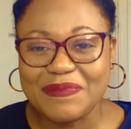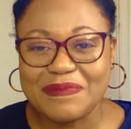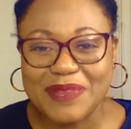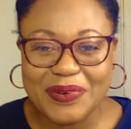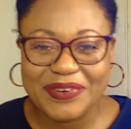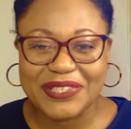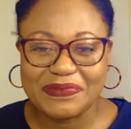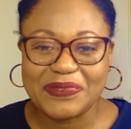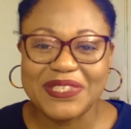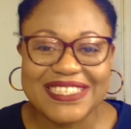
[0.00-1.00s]
Norwich.
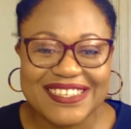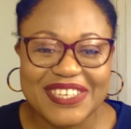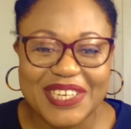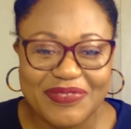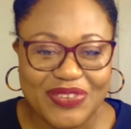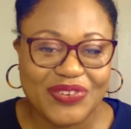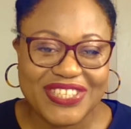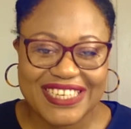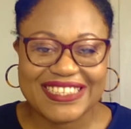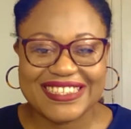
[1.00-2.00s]
Of course, he's gonna love Norwich
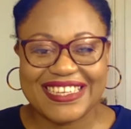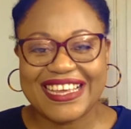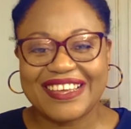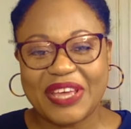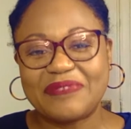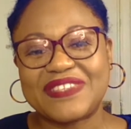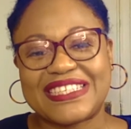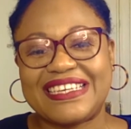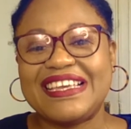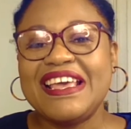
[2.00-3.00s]

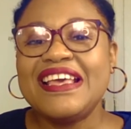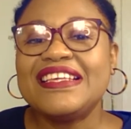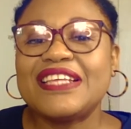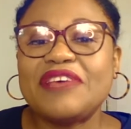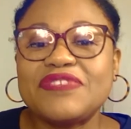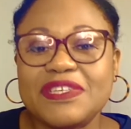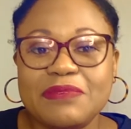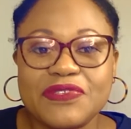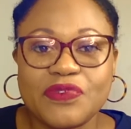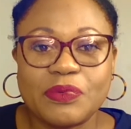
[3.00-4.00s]
FC. FC
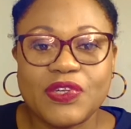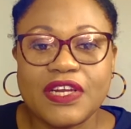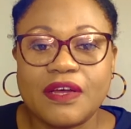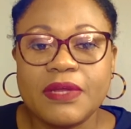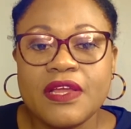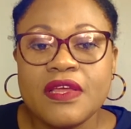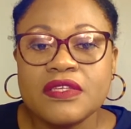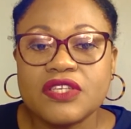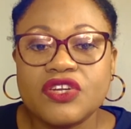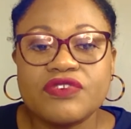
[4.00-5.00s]
means football club,
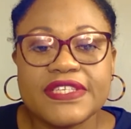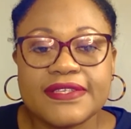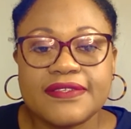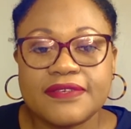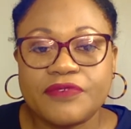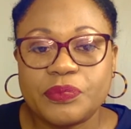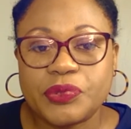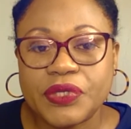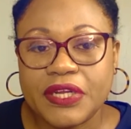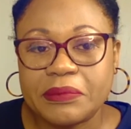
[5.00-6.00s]
so Norwich City Football
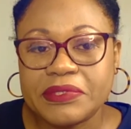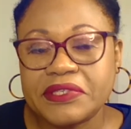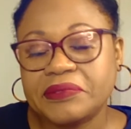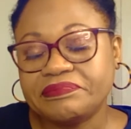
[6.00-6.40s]
Club. So,